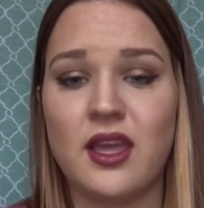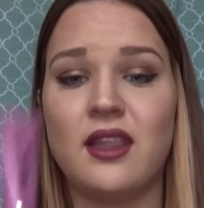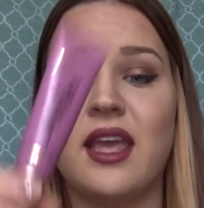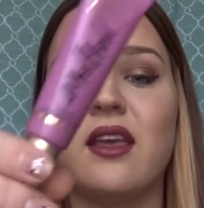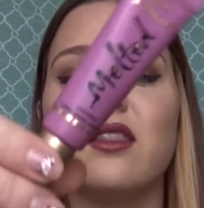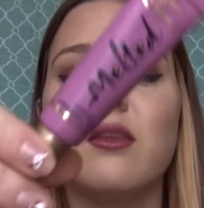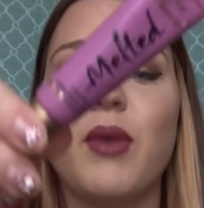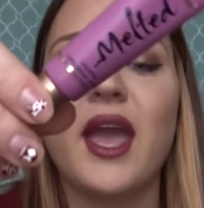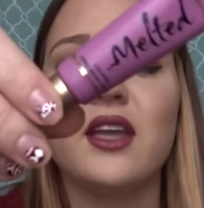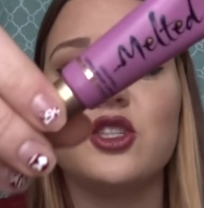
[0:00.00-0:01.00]
And like, the
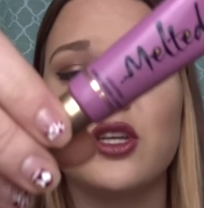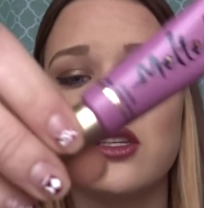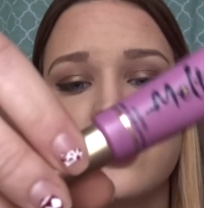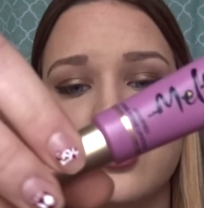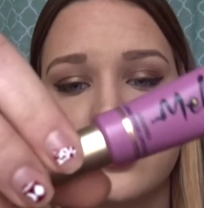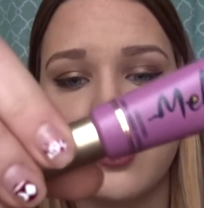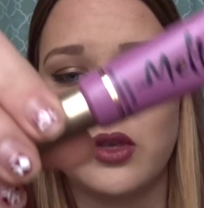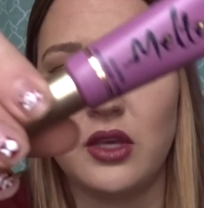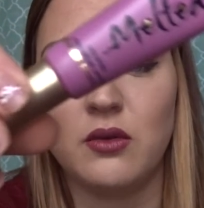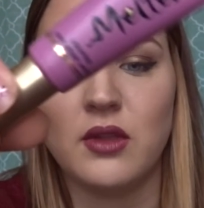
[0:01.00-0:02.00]
packaging is just so
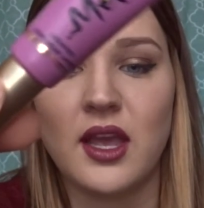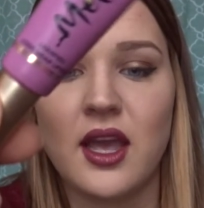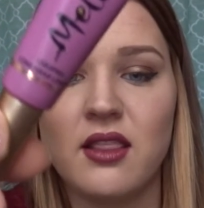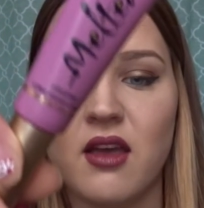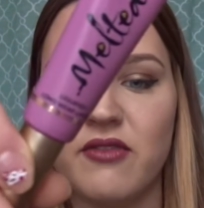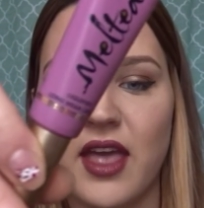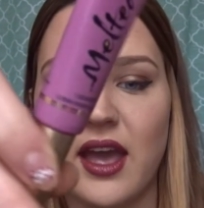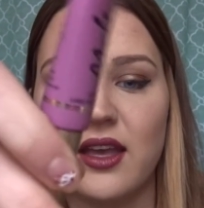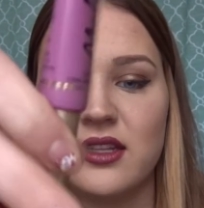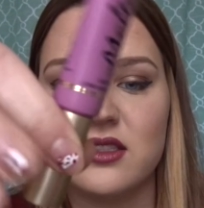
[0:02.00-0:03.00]
cute. Like, I love
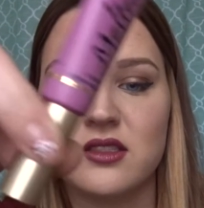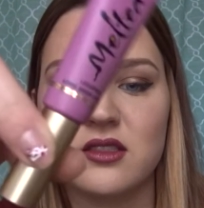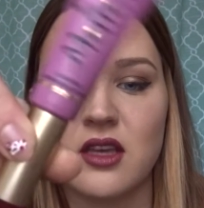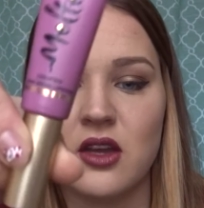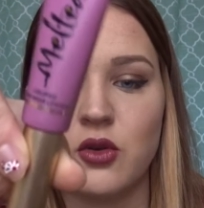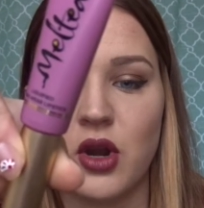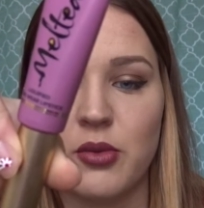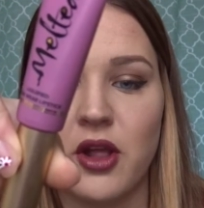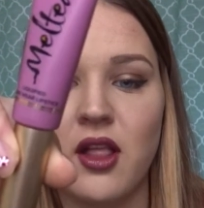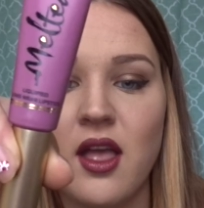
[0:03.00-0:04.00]
that. It's
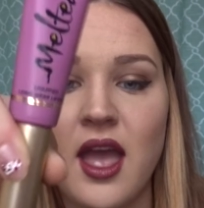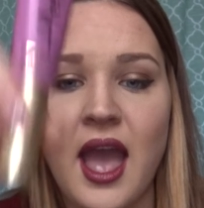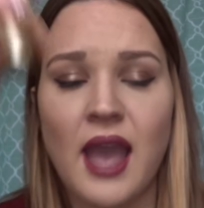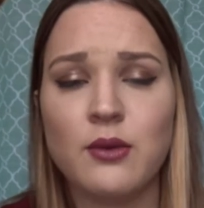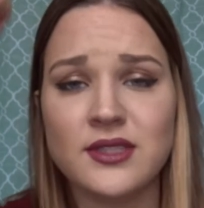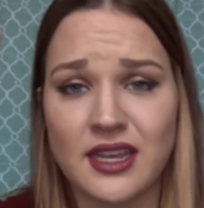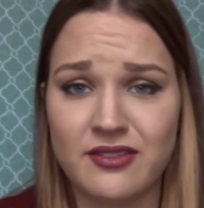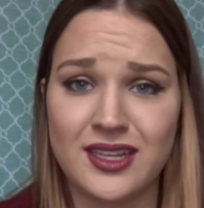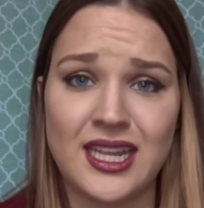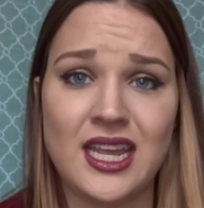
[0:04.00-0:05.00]
adorable. I will
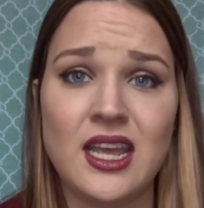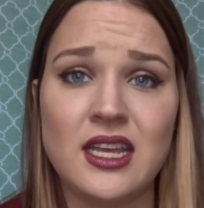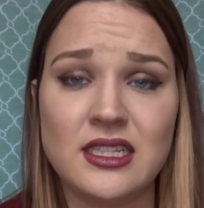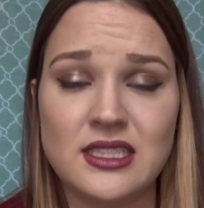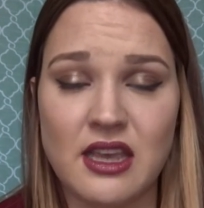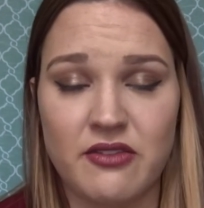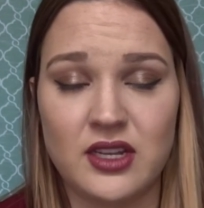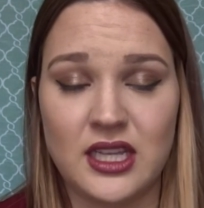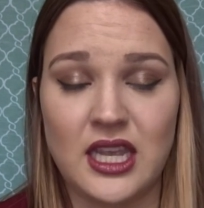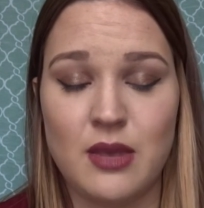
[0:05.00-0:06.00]
definitely
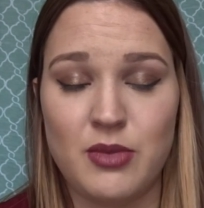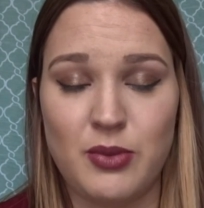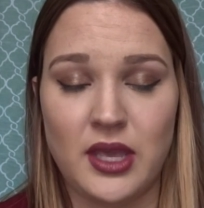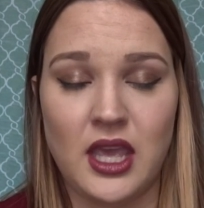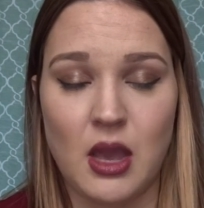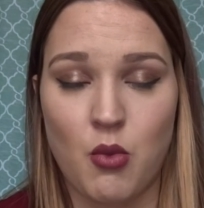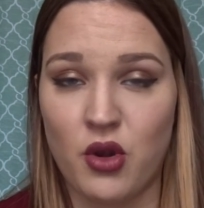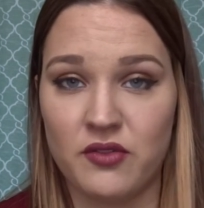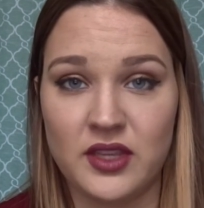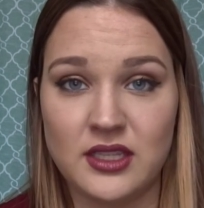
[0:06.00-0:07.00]
be picking up
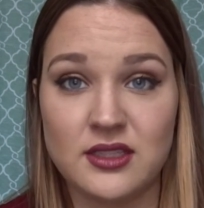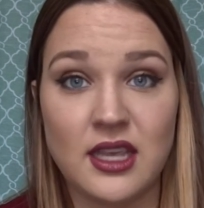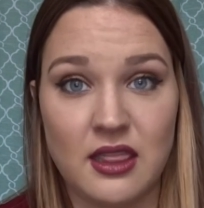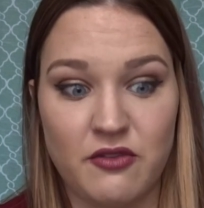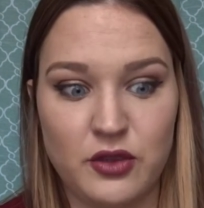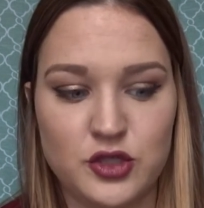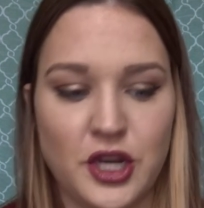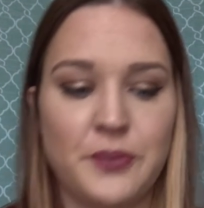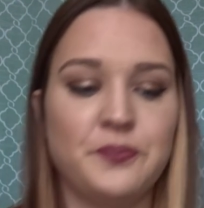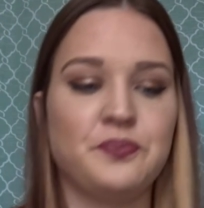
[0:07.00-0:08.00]
more of these in the future.